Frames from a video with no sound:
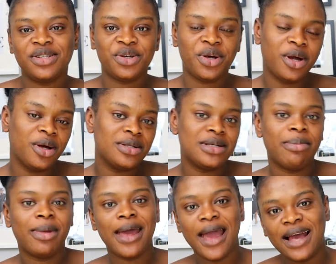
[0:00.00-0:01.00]
It's your girl
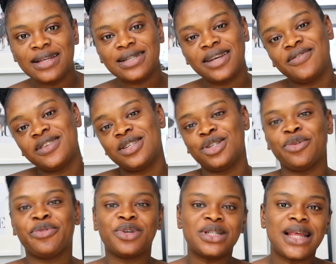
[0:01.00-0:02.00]
Tati S. If this is your
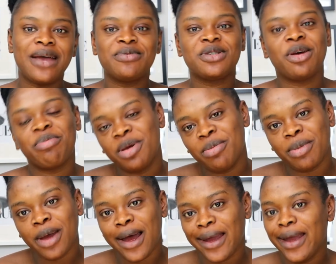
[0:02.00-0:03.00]
first time stopping
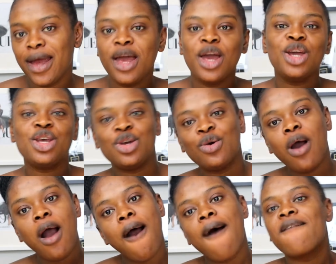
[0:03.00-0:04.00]
by,
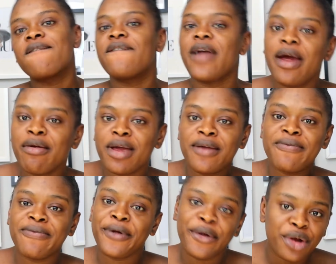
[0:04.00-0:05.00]
you are
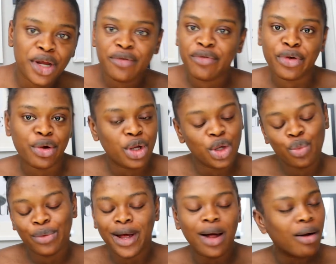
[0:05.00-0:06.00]
very
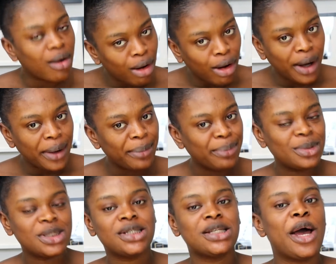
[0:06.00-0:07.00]

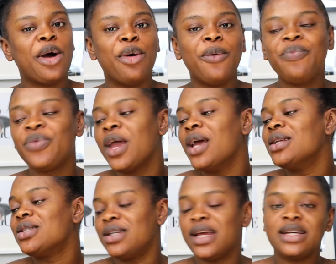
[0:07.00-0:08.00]
welcome. So
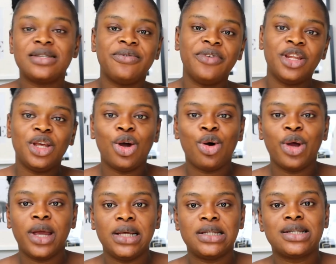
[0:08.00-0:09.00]
today's
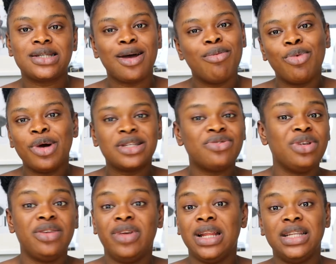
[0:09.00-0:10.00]
video is somewhat
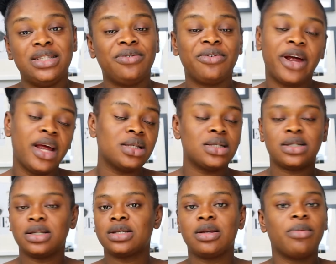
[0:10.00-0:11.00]
really different. It's
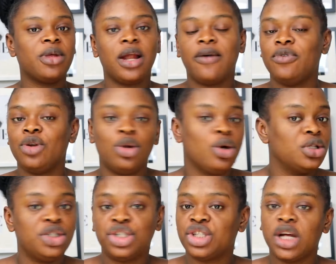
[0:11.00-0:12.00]
not something I've done on
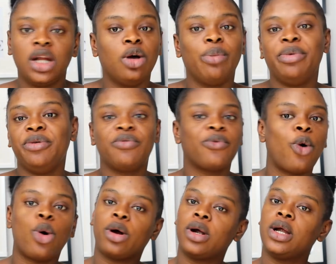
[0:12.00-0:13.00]
this channel
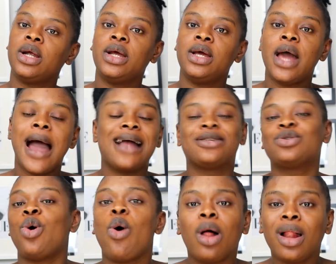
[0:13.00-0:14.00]
before
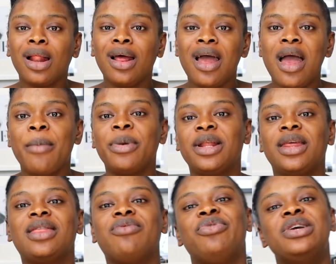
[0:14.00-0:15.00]
at all, but
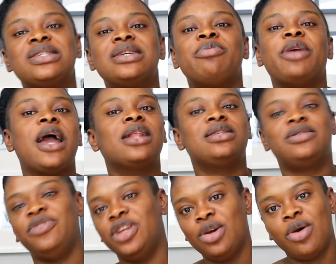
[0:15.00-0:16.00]
the reason behind this
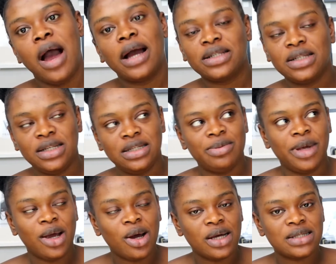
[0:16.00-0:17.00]
video actually is
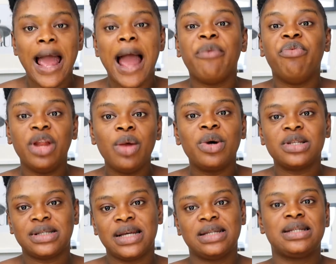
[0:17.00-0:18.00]
because I really
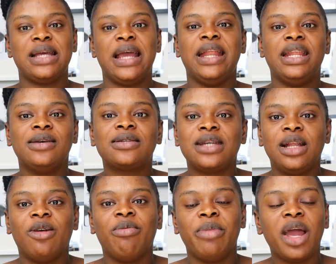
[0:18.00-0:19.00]
want to test a new
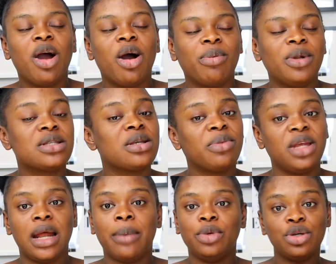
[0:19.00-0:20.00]
skill of makeup, not
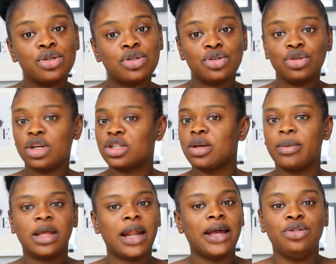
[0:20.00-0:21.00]
something I'm used to, not
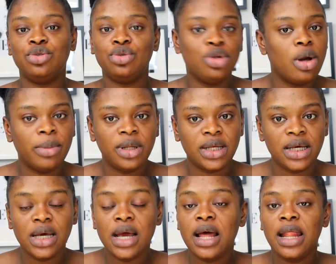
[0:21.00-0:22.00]
something I do
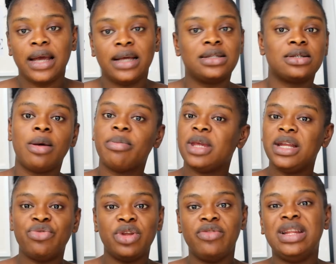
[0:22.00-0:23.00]
normally, like
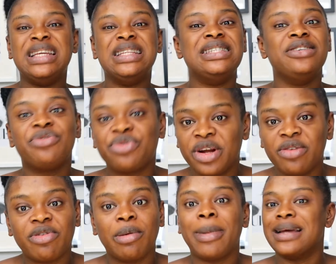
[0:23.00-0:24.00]
something really different
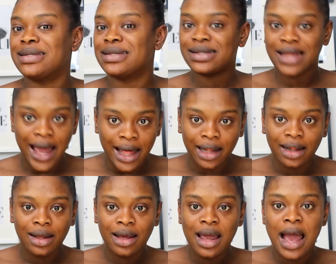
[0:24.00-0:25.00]
from my
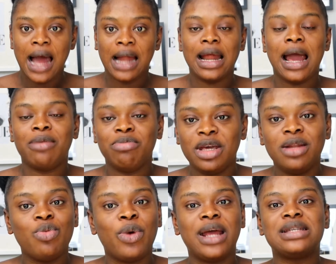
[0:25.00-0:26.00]
style. And I
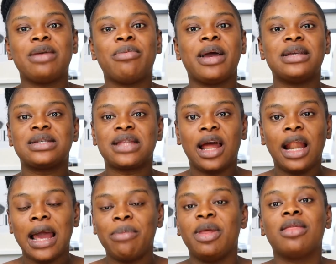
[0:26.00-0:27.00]
mean, when I say my style,
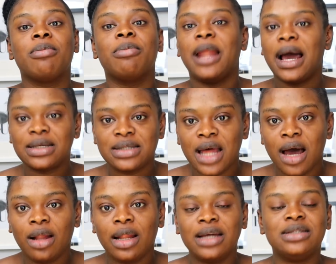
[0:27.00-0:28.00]
I mean the black
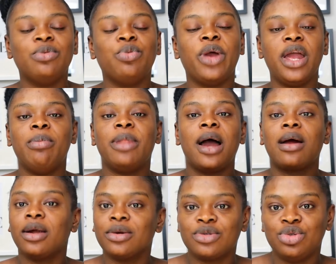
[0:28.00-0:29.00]
style, like the way black
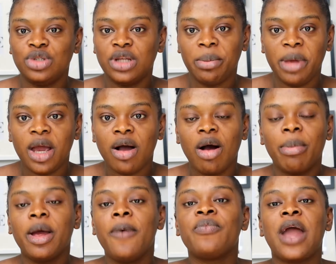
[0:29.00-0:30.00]
girls would do their
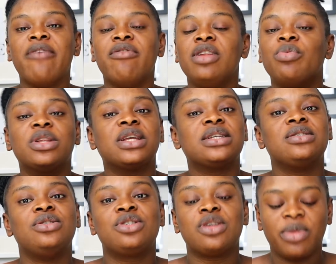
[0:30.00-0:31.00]
makeup. I really wanted to
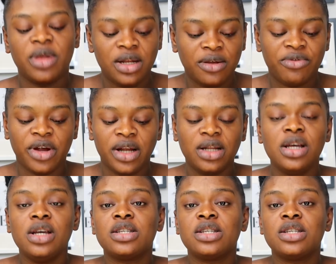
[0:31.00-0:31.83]
do something different.